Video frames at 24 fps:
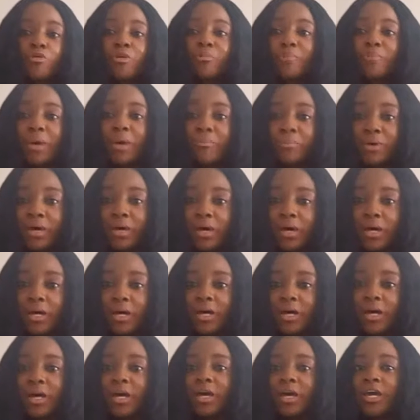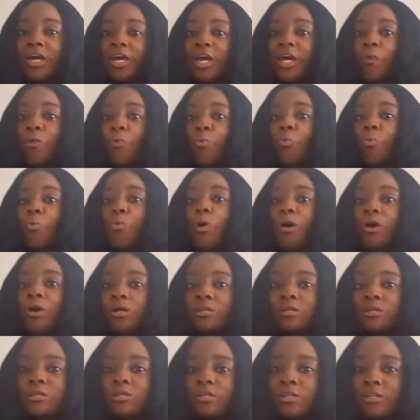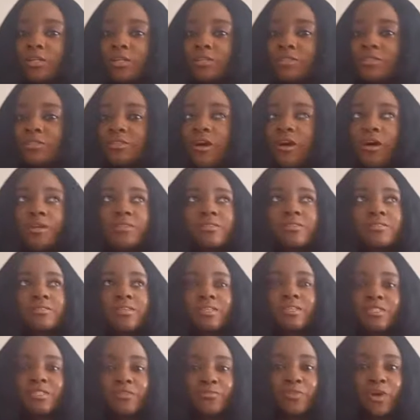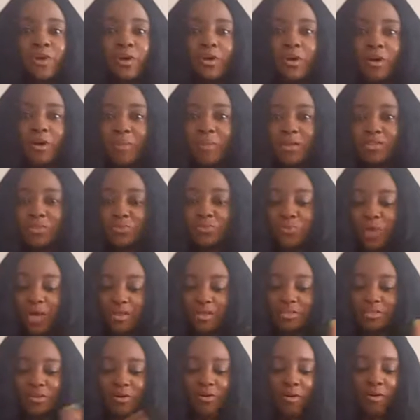Remember, in one, not in different comments, right?